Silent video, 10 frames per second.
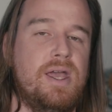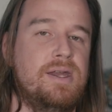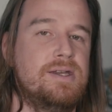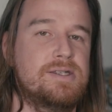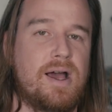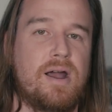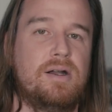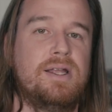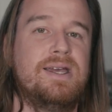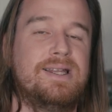and
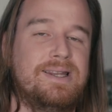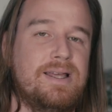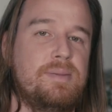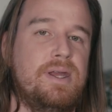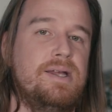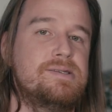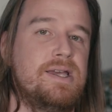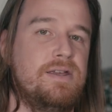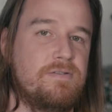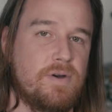entirely eliminates
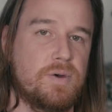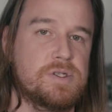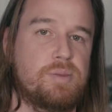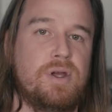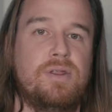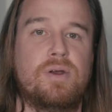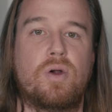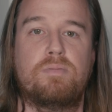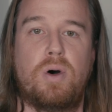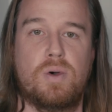any focus breathing
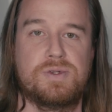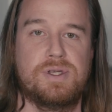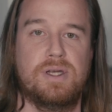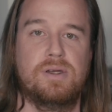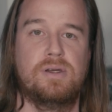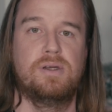or pulsing.